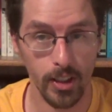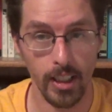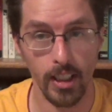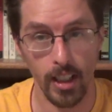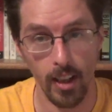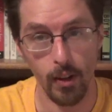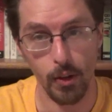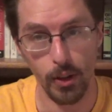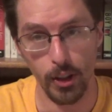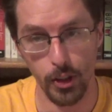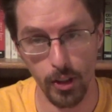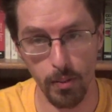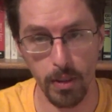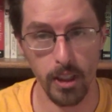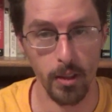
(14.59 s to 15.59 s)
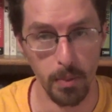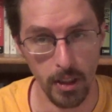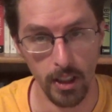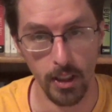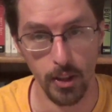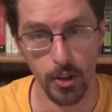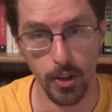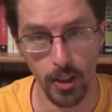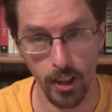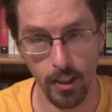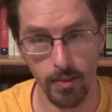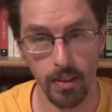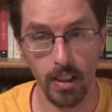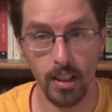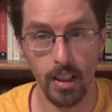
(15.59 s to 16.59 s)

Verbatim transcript: and obviously some independent stuff.